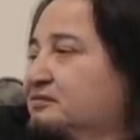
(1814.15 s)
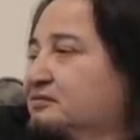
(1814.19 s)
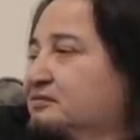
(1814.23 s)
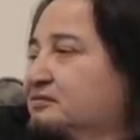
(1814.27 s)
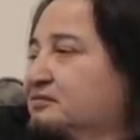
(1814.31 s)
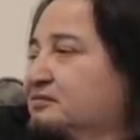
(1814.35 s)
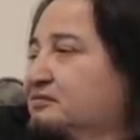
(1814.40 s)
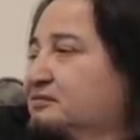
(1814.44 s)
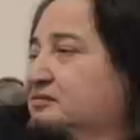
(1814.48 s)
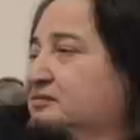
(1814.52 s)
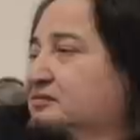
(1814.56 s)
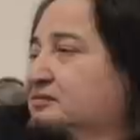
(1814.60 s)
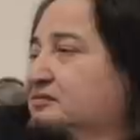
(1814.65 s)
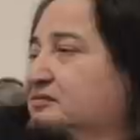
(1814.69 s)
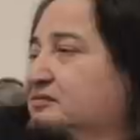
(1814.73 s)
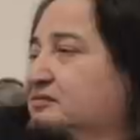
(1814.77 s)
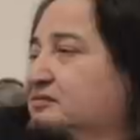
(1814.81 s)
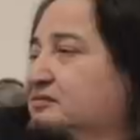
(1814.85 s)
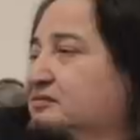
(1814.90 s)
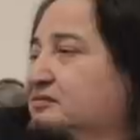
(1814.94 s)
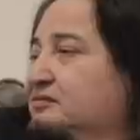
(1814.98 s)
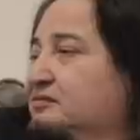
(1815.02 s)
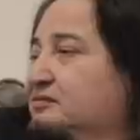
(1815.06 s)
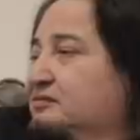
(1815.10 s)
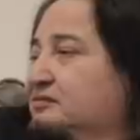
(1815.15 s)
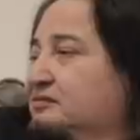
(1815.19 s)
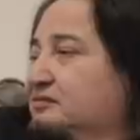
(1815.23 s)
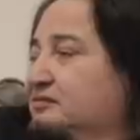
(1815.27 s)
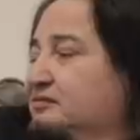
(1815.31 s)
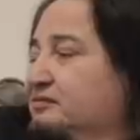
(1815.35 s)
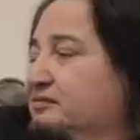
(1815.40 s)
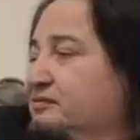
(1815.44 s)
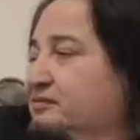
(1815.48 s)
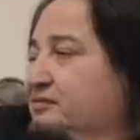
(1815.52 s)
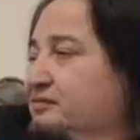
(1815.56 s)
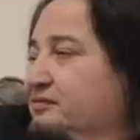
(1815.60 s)

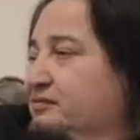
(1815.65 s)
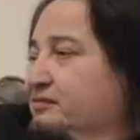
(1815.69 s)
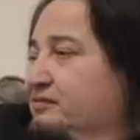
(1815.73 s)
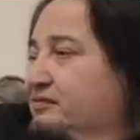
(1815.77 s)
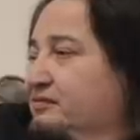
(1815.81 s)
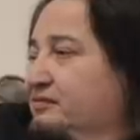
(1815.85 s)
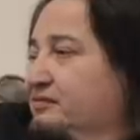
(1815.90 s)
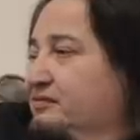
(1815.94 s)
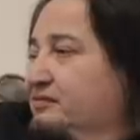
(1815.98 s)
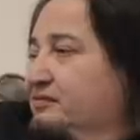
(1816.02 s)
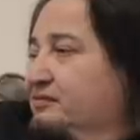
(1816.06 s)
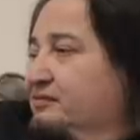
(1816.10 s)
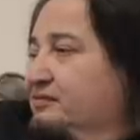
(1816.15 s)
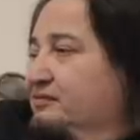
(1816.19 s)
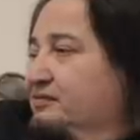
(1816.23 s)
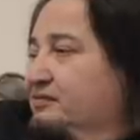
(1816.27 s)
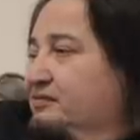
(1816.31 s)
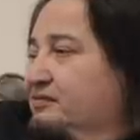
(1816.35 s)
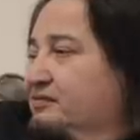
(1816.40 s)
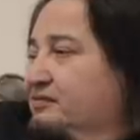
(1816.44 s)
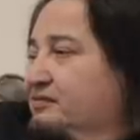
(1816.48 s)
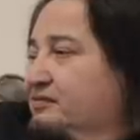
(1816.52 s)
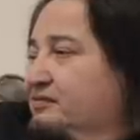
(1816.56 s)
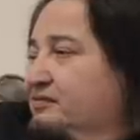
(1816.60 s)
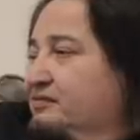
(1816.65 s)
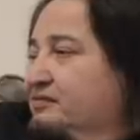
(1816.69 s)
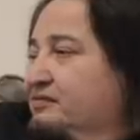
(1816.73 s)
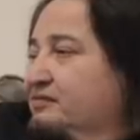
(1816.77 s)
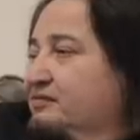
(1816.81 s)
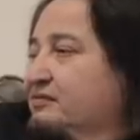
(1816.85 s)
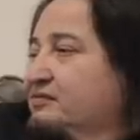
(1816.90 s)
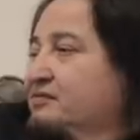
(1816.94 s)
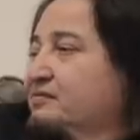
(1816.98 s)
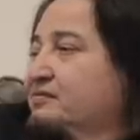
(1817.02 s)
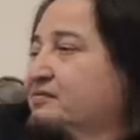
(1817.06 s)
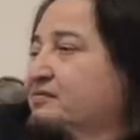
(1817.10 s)

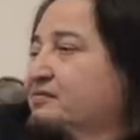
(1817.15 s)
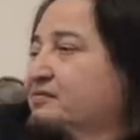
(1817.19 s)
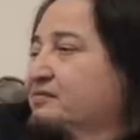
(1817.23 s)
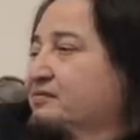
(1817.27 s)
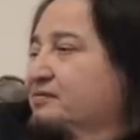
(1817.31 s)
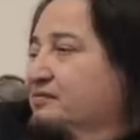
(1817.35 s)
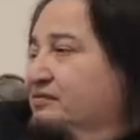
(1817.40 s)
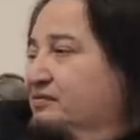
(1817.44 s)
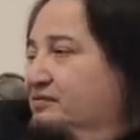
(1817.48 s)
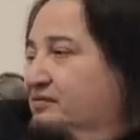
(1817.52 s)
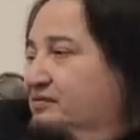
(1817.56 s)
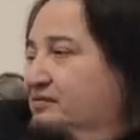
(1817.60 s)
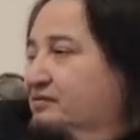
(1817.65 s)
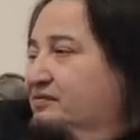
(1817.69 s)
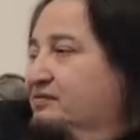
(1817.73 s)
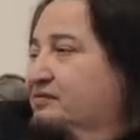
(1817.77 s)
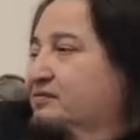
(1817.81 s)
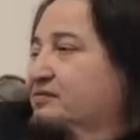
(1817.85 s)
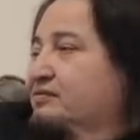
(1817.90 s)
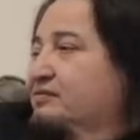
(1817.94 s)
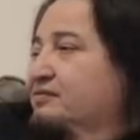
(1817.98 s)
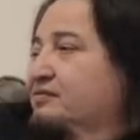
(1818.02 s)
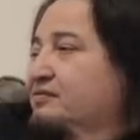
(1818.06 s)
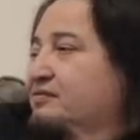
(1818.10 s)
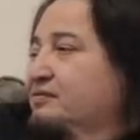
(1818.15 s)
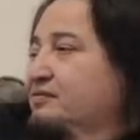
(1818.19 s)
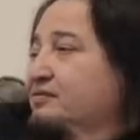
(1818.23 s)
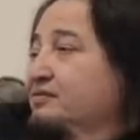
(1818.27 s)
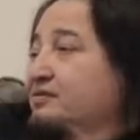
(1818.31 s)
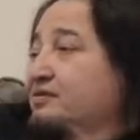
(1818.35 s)
The person shown says nothing.